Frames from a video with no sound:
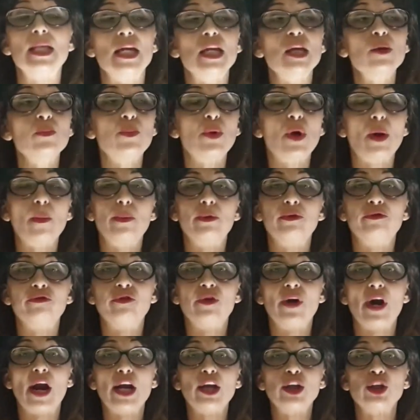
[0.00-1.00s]
improper
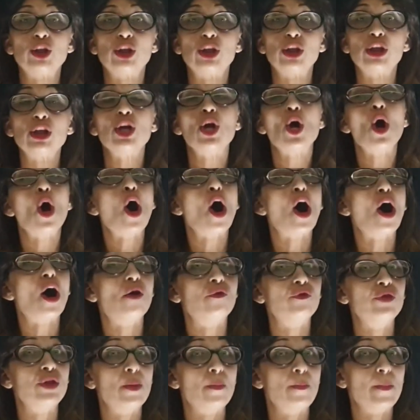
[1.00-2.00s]
fraction of
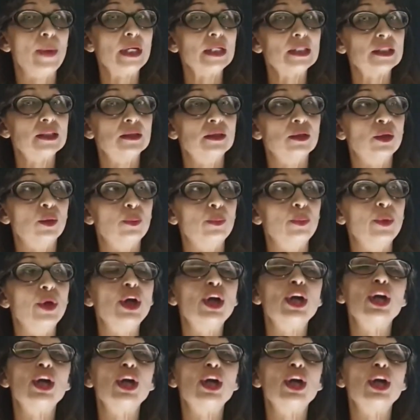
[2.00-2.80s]
the mixed number